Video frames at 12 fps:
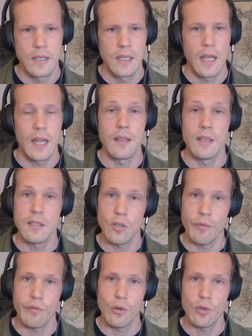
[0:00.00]
And this,
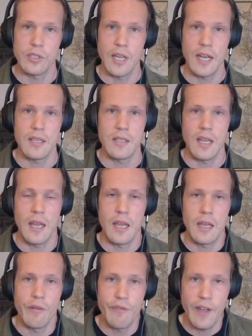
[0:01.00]
of course, has an
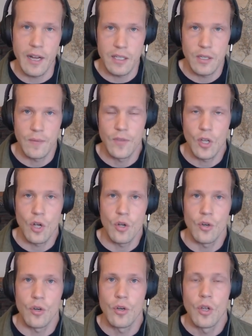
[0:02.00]
effect
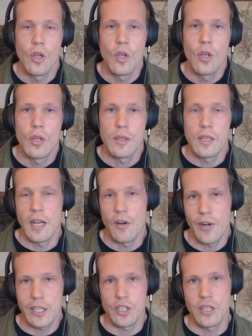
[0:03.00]
on the
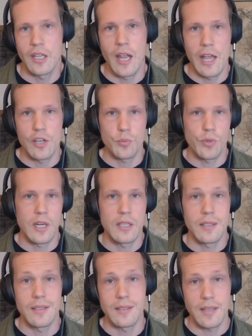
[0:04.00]
direction that hash price
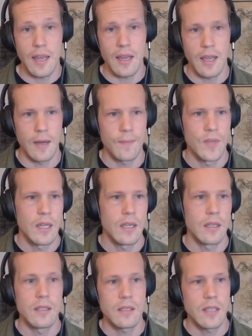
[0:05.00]
is taking.
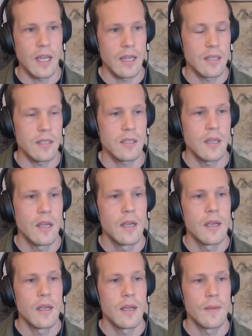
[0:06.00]
In this case,
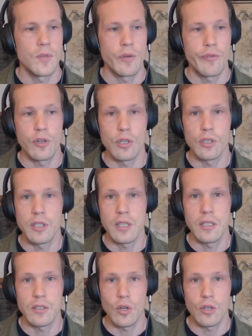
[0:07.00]
difficulty
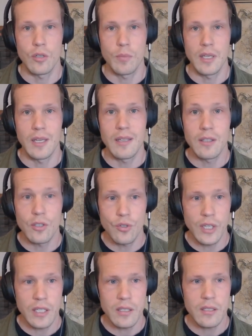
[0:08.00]
is going to be
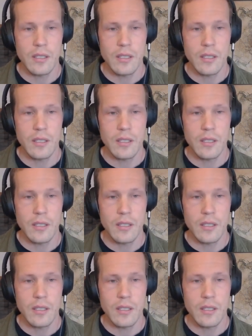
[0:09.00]
increased.